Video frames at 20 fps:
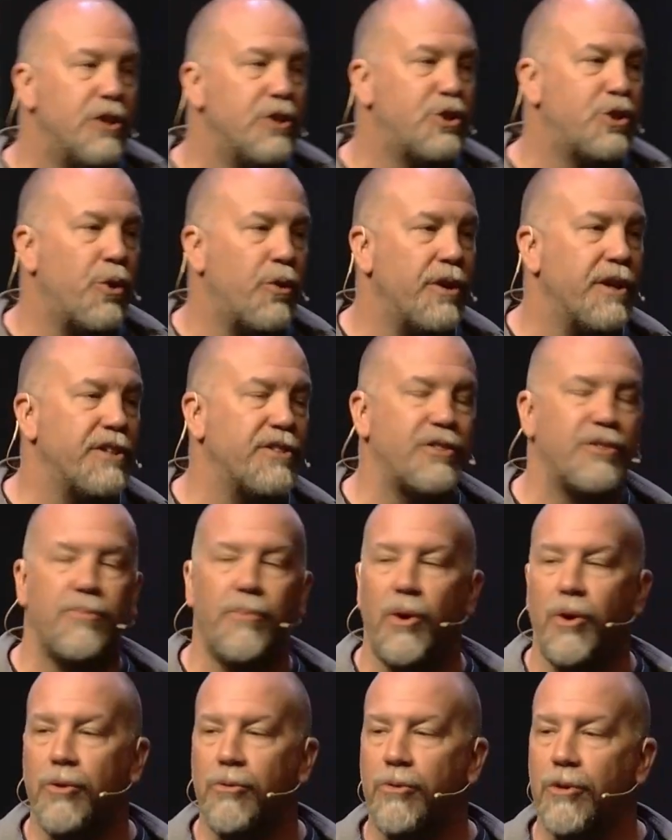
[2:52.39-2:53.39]
join a
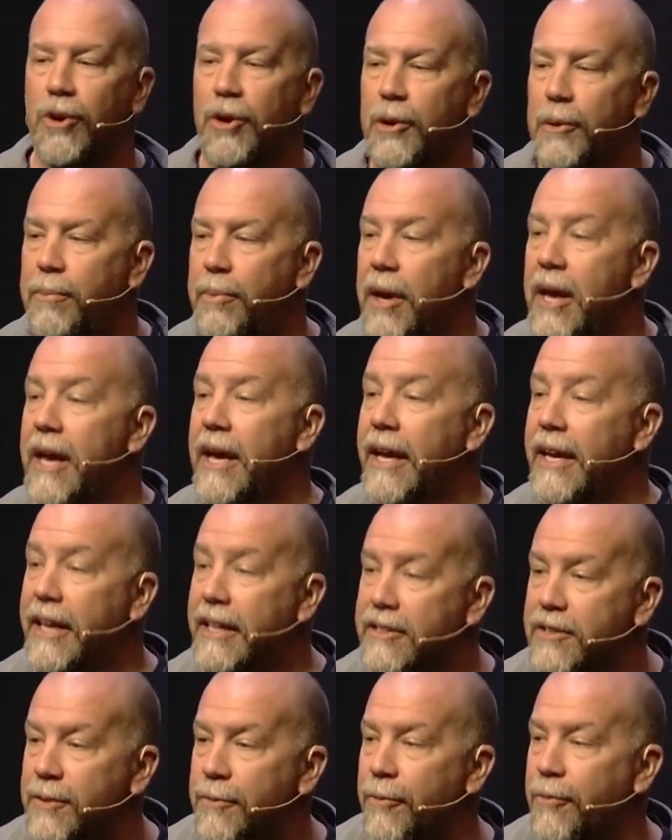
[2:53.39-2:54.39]
small group,
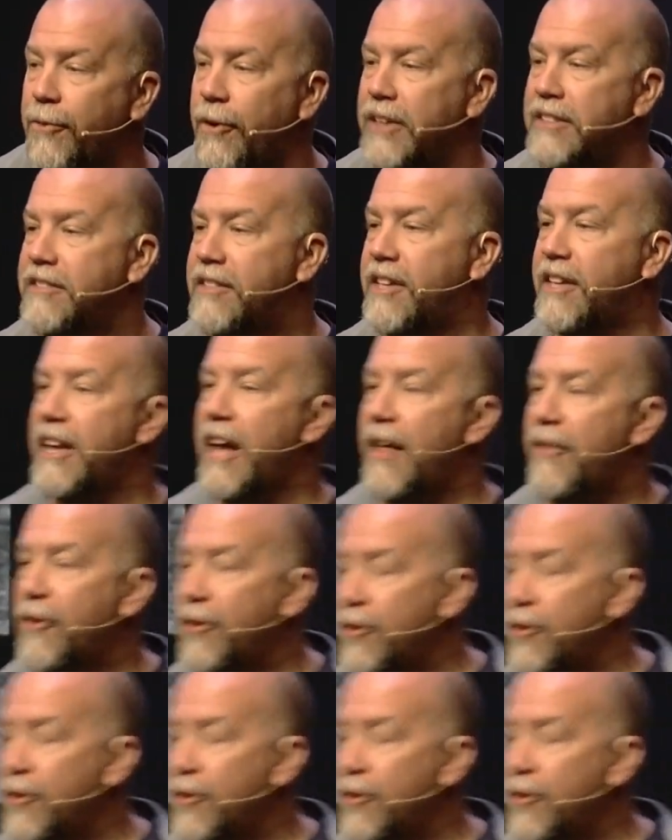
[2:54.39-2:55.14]
get some friends together,